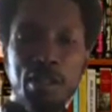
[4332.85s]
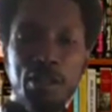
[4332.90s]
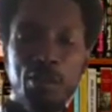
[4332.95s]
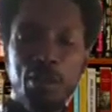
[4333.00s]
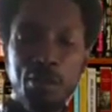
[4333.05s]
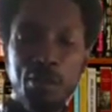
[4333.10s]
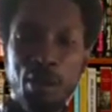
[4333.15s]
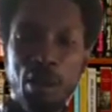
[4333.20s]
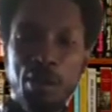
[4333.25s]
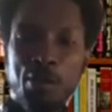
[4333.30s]

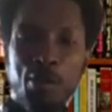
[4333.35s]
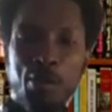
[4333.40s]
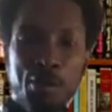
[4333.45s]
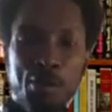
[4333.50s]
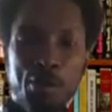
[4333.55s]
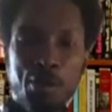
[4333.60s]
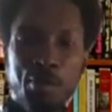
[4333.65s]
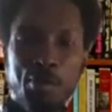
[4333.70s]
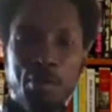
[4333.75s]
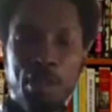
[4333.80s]
Just look at the
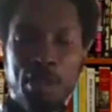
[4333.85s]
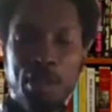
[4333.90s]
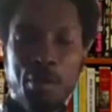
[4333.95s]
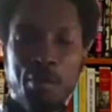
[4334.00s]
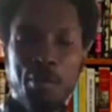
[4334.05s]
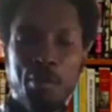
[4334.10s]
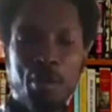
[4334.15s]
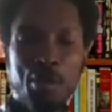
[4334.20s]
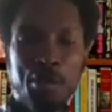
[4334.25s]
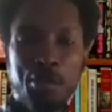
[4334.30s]
custom data,
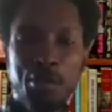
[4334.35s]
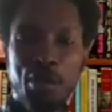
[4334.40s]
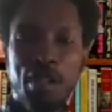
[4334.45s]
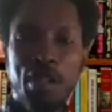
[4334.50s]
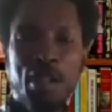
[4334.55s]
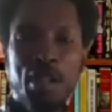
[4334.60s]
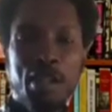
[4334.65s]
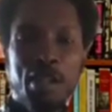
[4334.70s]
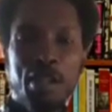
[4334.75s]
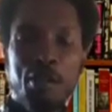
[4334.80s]
because
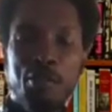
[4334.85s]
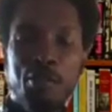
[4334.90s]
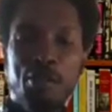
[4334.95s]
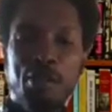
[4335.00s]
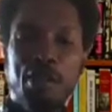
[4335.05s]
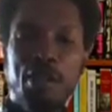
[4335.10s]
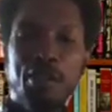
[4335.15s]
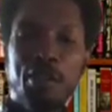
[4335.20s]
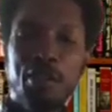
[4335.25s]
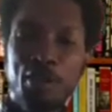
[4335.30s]

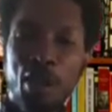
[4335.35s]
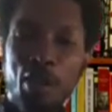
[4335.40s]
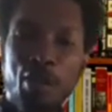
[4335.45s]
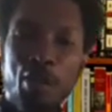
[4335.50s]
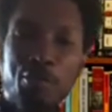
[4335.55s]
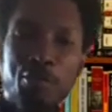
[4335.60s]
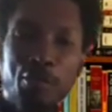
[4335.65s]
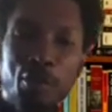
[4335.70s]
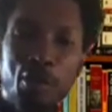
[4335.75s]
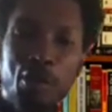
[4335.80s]
you
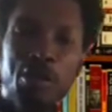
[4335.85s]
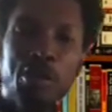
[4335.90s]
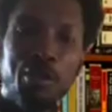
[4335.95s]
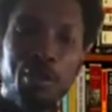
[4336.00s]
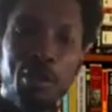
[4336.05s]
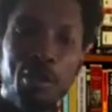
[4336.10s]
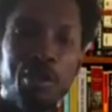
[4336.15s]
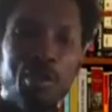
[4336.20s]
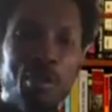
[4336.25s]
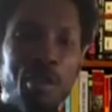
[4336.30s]
cannot forge the
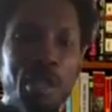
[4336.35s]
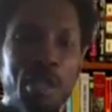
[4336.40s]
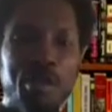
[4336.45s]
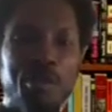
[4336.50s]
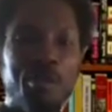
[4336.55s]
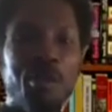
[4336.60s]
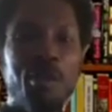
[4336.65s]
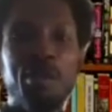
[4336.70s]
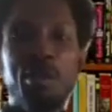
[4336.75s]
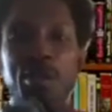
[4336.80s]
custom data
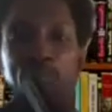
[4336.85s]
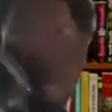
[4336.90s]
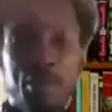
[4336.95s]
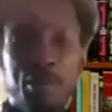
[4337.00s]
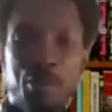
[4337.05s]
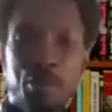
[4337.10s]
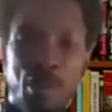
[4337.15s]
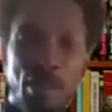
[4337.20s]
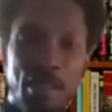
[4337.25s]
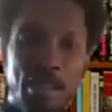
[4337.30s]
because it's part
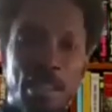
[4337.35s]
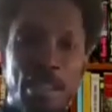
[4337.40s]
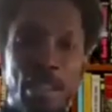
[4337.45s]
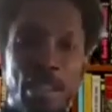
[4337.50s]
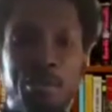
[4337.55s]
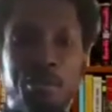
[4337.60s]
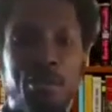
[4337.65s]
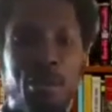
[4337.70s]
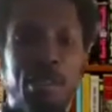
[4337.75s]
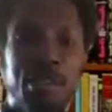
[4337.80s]
of an
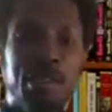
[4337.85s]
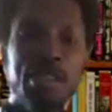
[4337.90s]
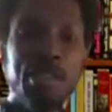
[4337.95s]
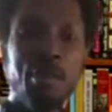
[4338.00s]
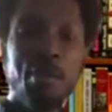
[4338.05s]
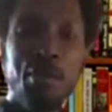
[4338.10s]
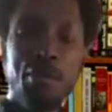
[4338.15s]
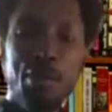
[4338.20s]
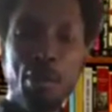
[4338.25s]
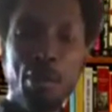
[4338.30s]
international
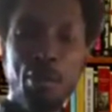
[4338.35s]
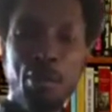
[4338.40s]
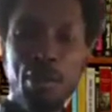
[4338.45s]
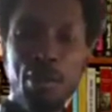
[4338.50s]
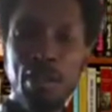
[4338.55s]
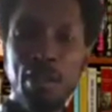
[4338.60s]
system of record.